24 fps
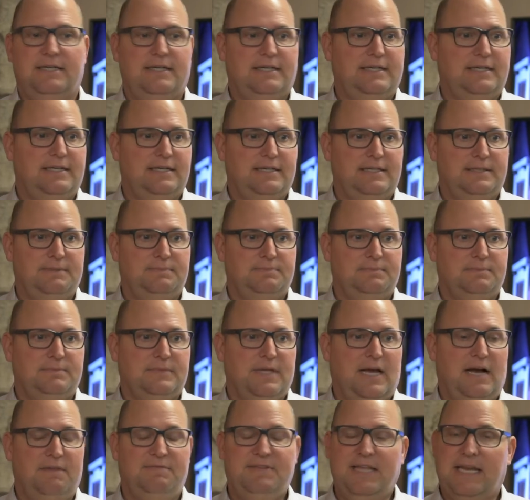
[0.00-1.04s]
Um,
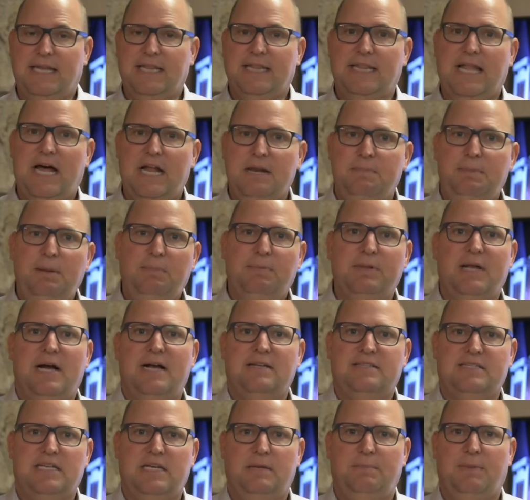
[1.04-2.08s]
I've got a lot of people
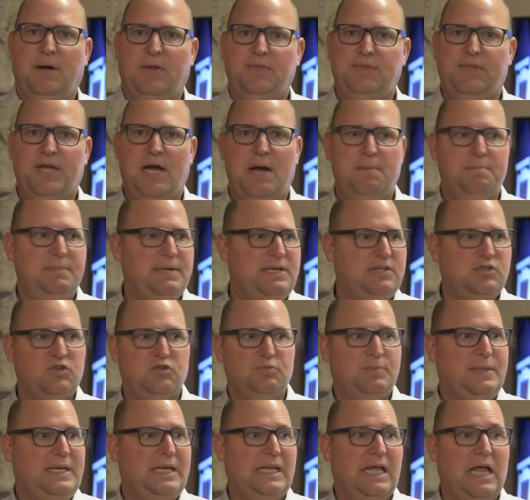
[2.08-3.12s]
asking about that because
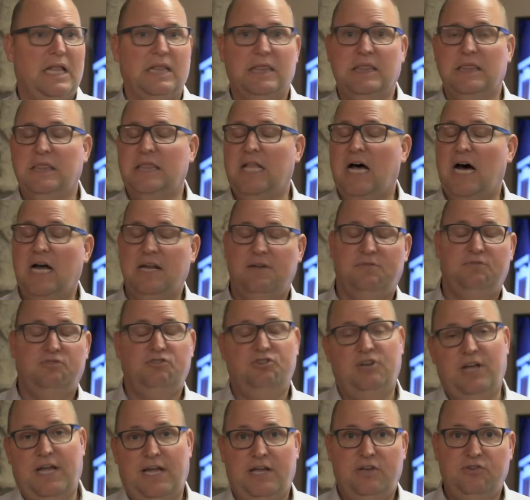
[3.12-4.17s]
there's been a lot of
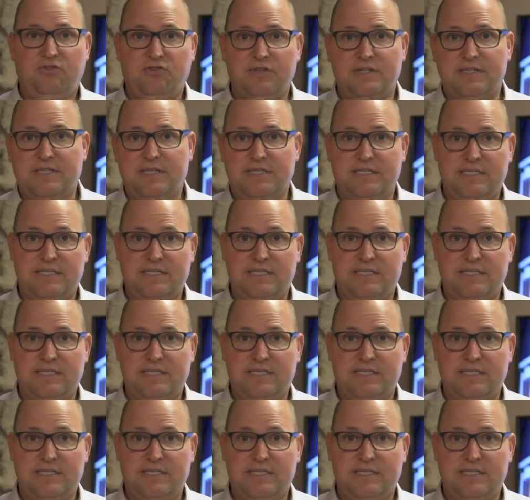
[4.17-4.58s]
changes,